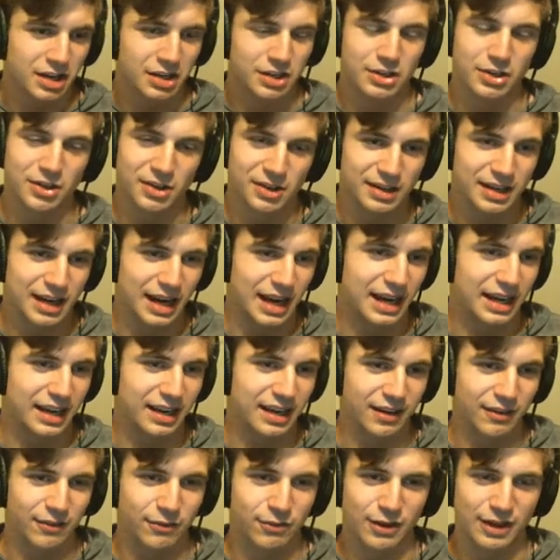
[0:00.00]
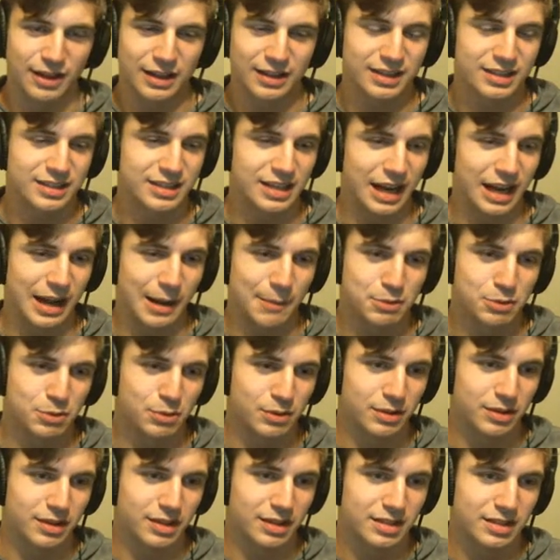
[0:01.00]
you're kind of in the dumps
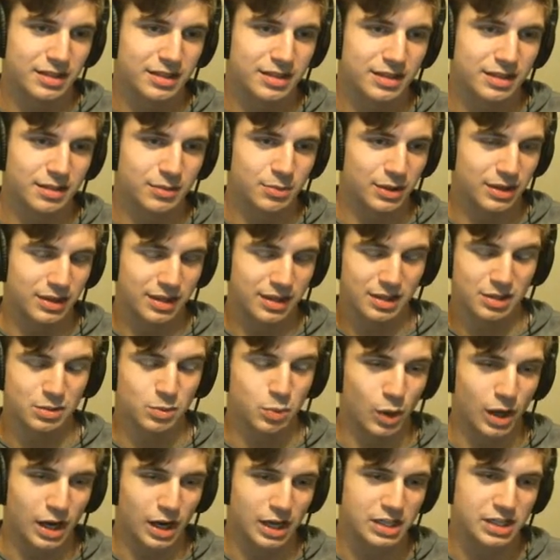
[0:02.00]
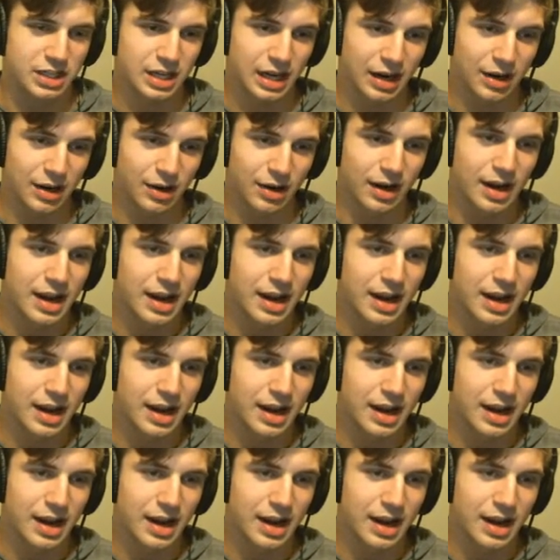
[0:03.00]
with this watchtower.